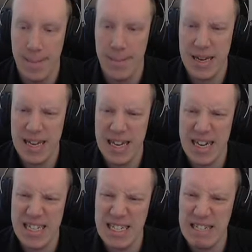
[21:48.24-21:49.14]

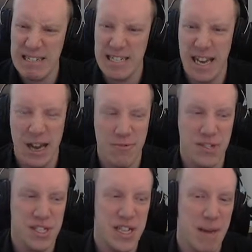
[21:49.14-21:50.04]
But I
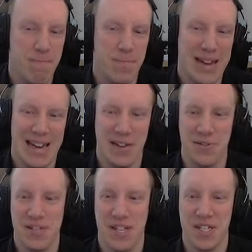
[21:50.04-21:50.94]
would say a bit
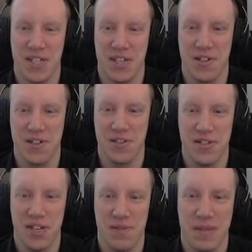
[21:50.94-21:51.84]
egotistical to
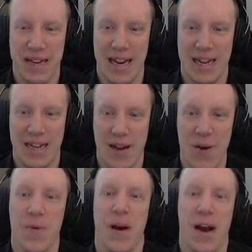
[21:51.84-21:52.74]
just be like,
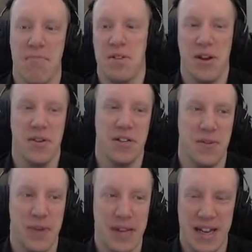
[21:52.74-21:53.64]
oh, I'm going to
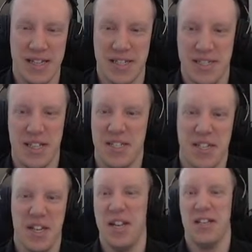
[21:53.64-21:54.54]
be this
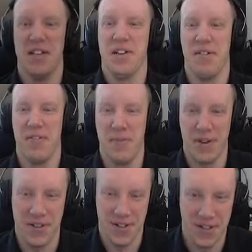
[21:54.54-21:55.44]
legendary
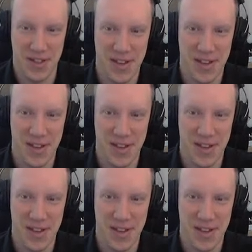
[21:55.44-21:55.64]
person.